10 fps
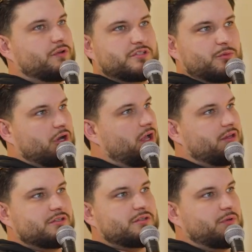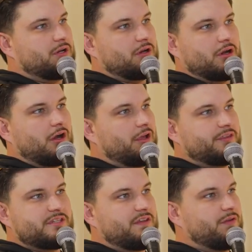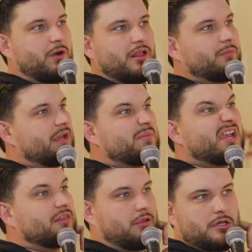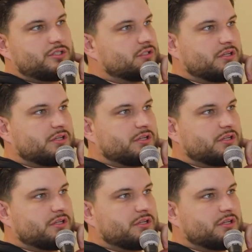Wisdom or Colin and Samir on the TV while I'm like making lunch or